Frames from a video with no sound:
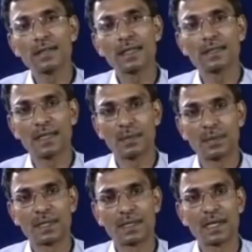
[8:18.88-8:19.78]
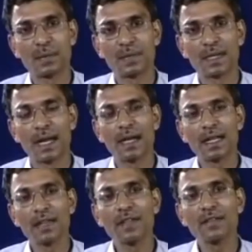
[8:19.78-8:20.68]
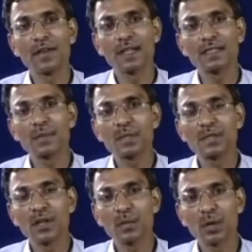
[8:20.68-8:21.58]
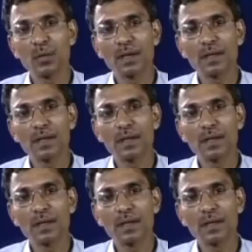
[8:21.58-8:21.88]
6 steps, and even if one step is not proper,